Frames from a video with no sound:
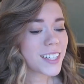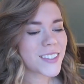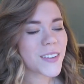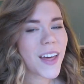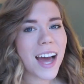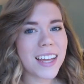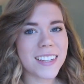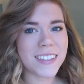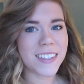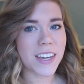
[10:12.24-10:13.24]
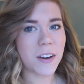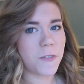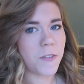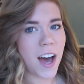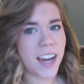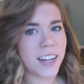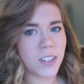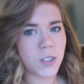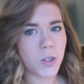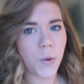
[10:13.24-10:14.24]
So that is the
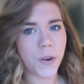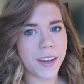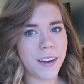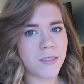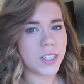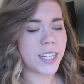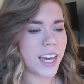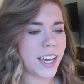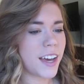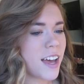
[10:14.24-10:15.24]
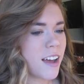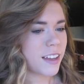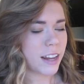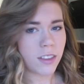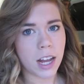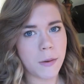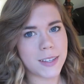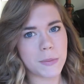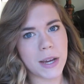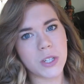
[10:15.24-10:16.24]
fine story of today that I thought I would
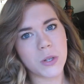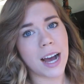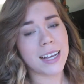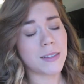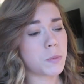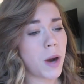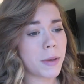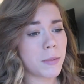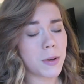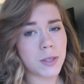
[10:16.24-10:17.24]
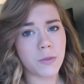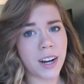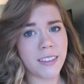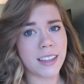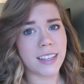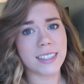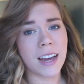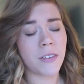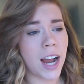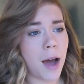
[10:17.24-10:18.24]
explain to you guys. It was probably the most funny thing that has
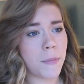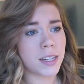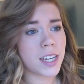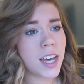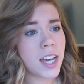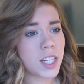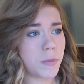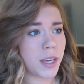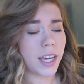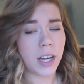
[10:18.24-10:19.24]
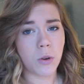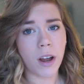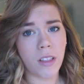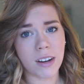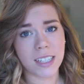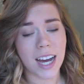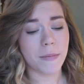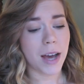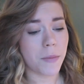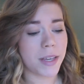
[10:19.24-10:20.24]
ever happened to me in quite a long
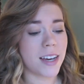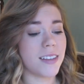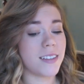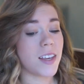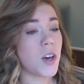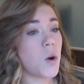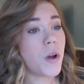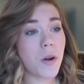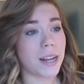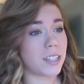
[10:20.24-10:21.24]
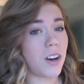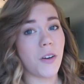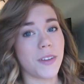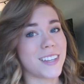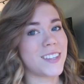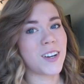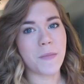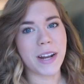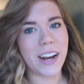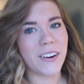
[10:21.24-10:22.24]
time now, because we were about to call the
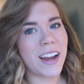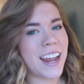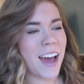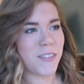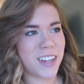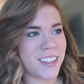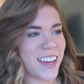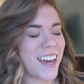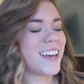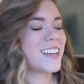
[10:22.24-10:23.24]
exterminator and everything.